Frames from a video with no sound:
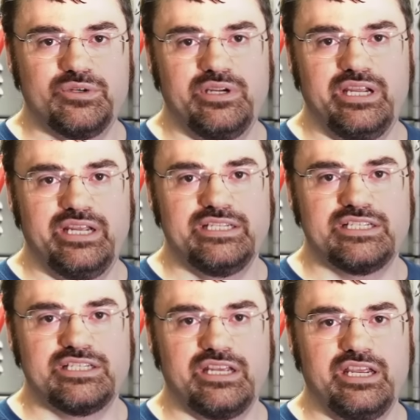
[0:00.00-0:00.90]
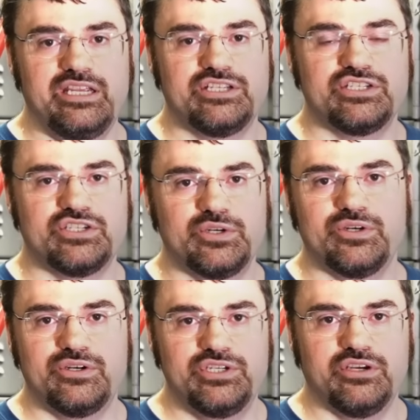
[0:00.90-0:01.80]
creates a
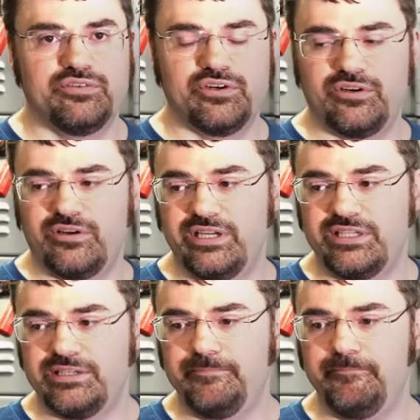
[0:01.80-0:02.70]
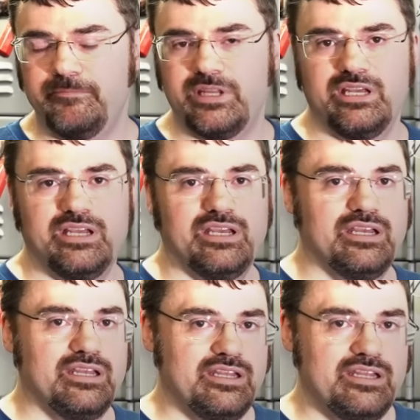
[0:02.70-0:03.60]
surge of current.
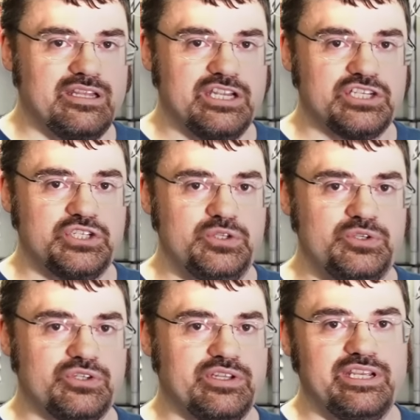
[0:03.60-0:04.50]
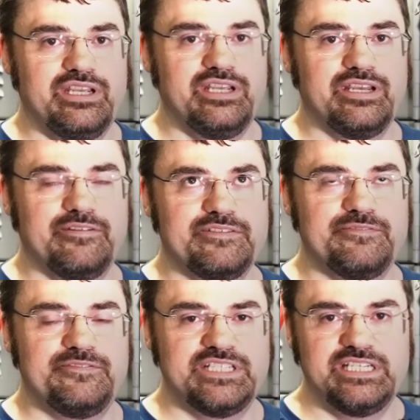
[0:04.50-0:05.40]
It's usually
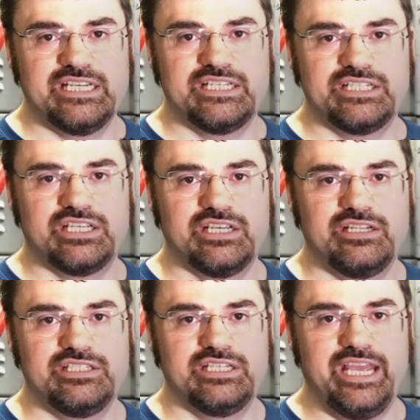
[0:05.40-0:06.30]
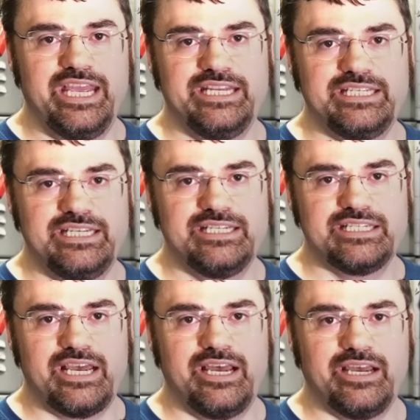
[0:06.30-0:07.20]
6 to 18
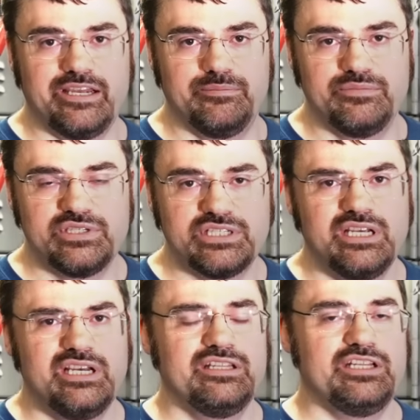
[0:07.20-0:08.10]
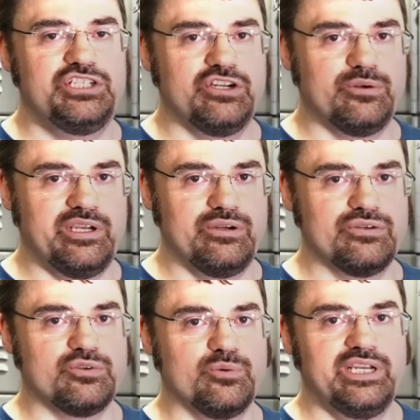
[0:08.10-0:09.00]
times the
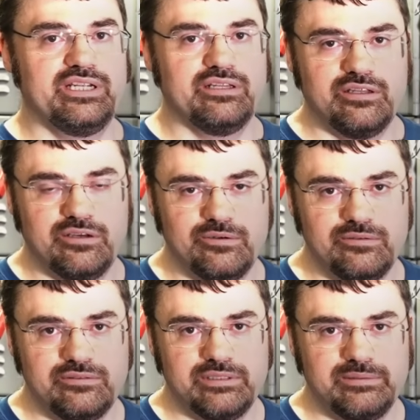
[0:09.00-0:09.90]
generator's rated load.